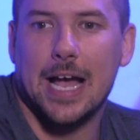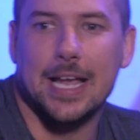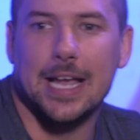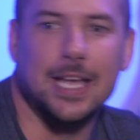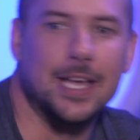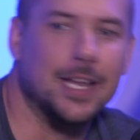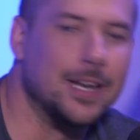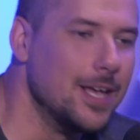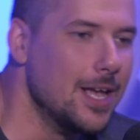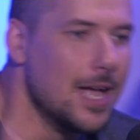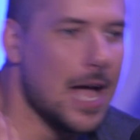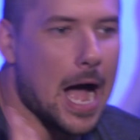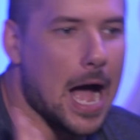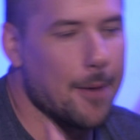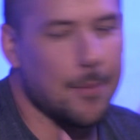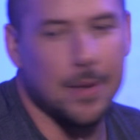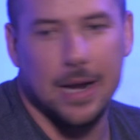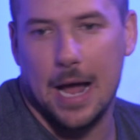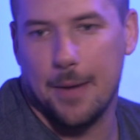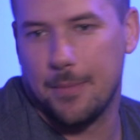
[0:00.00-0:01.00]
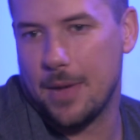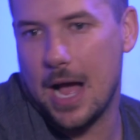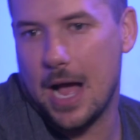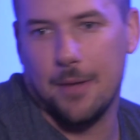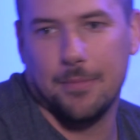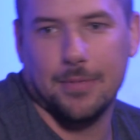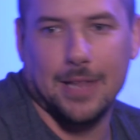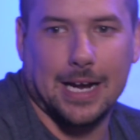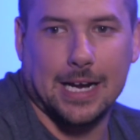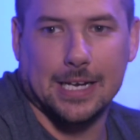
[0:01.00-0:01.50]
I get. I mean, I'm,
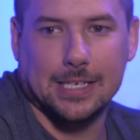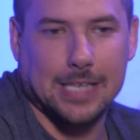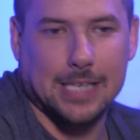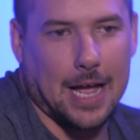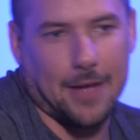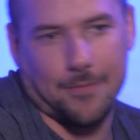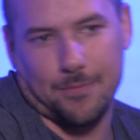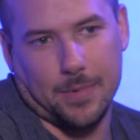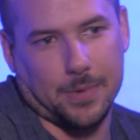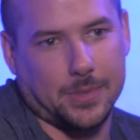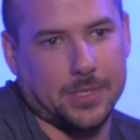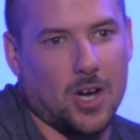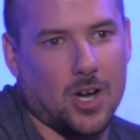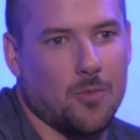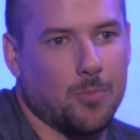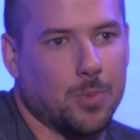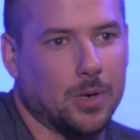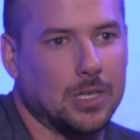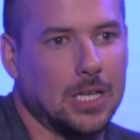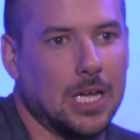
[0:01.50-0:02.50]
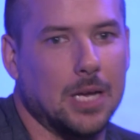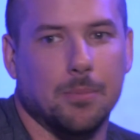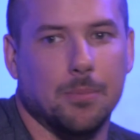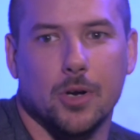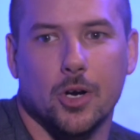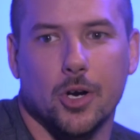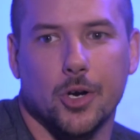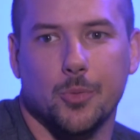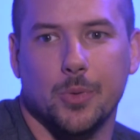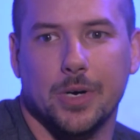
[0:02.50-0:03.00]
I'm like a, I'm a
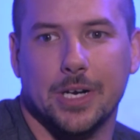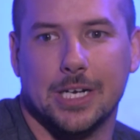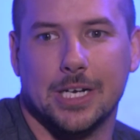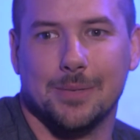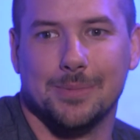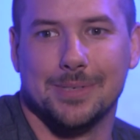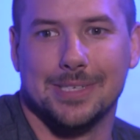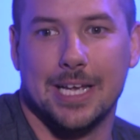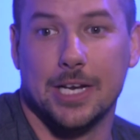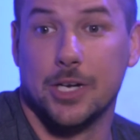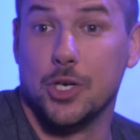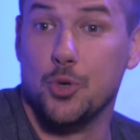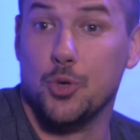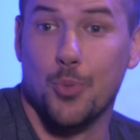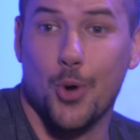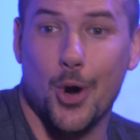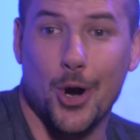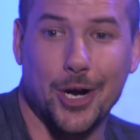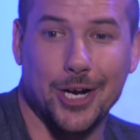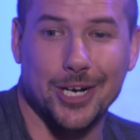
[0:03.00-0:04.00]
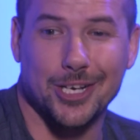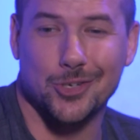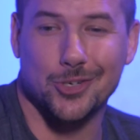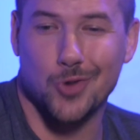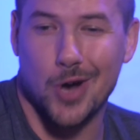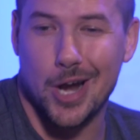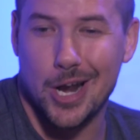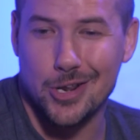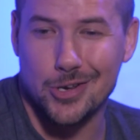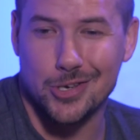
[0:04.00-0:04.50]
self-proclaimed nerd when it comes to like new marketing
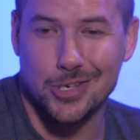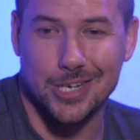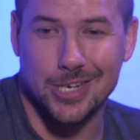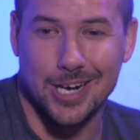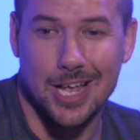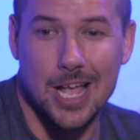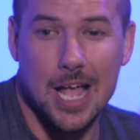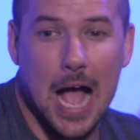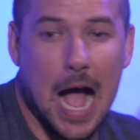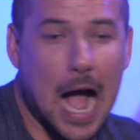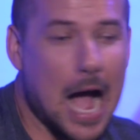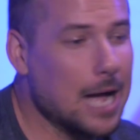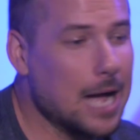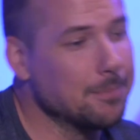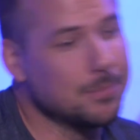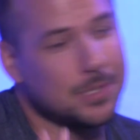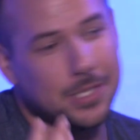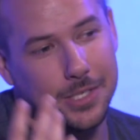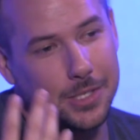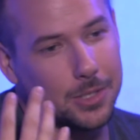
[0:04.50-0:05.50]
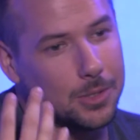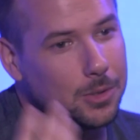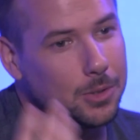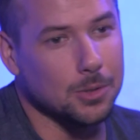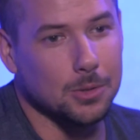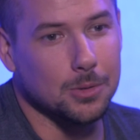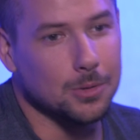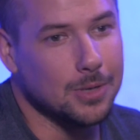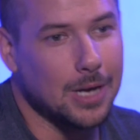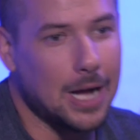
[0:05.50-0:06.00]
strategies. Yep. I'm
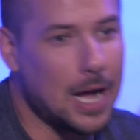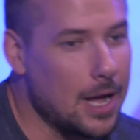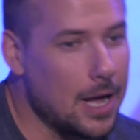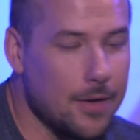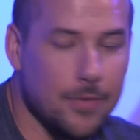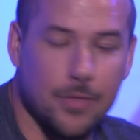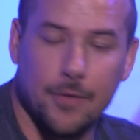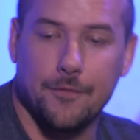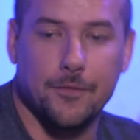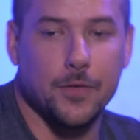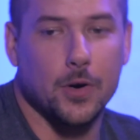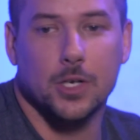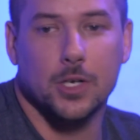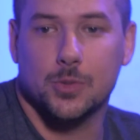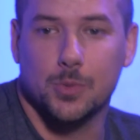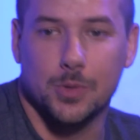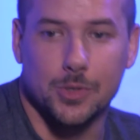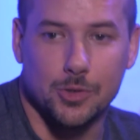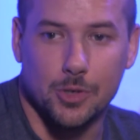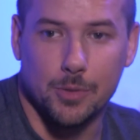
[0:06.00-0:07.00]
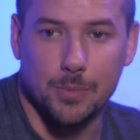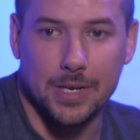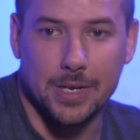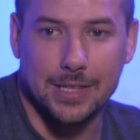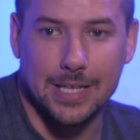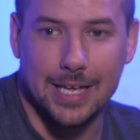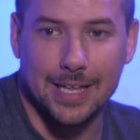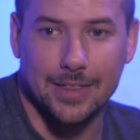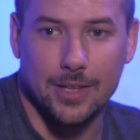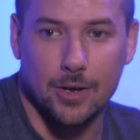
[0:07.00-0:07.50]
still the first one to
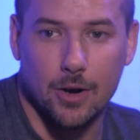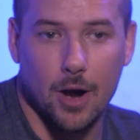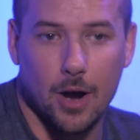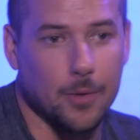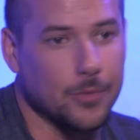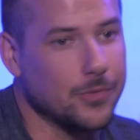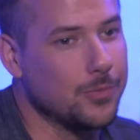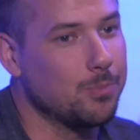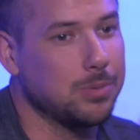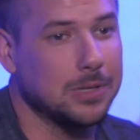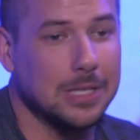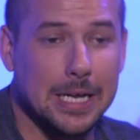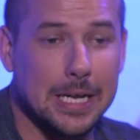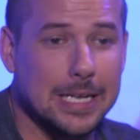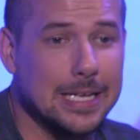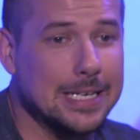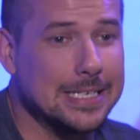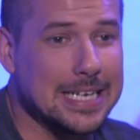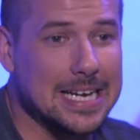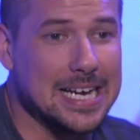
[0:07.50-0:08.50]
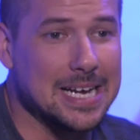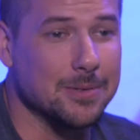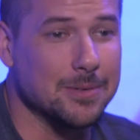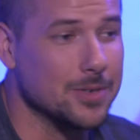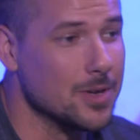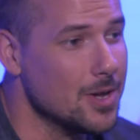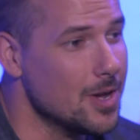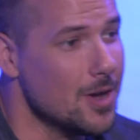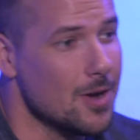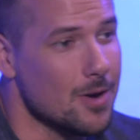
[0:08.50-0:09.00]
admit that there are plenty of
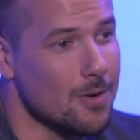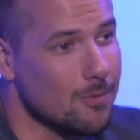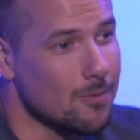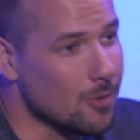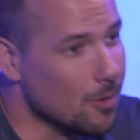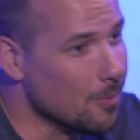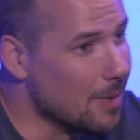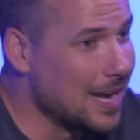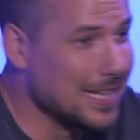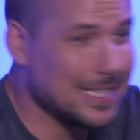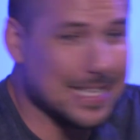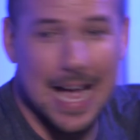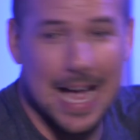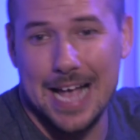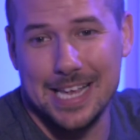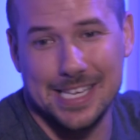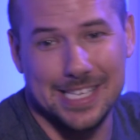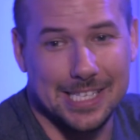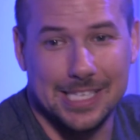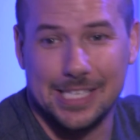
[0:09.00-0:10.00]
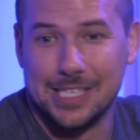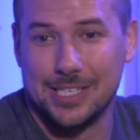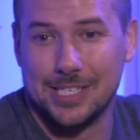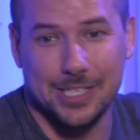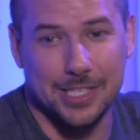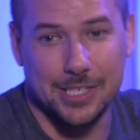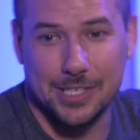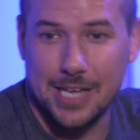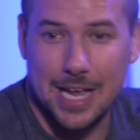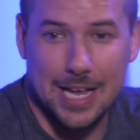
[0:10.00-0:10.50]
times where my task
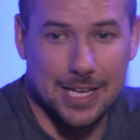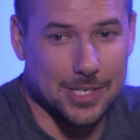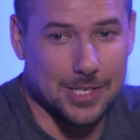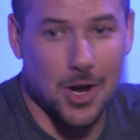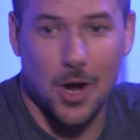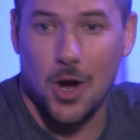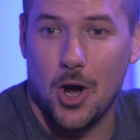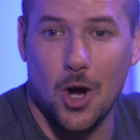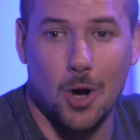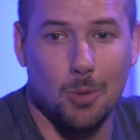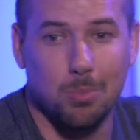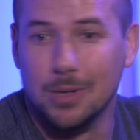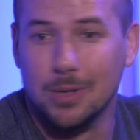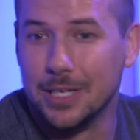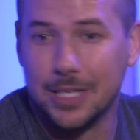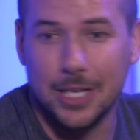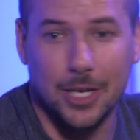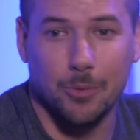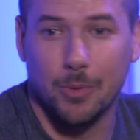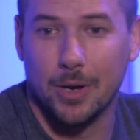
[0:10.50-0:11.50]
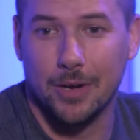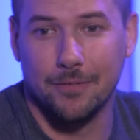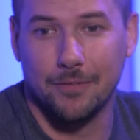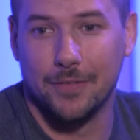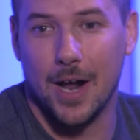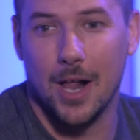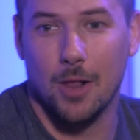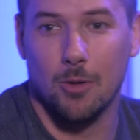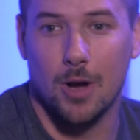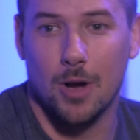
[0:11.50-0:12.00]
list just has all blinking red
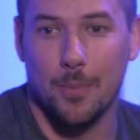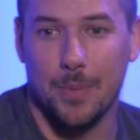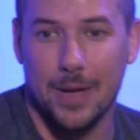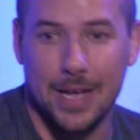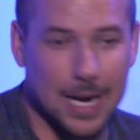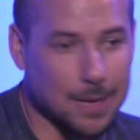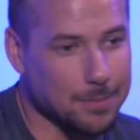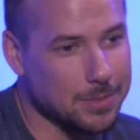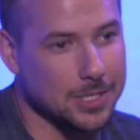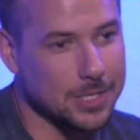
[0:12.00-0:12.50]
follow-up, yeah, and yeah.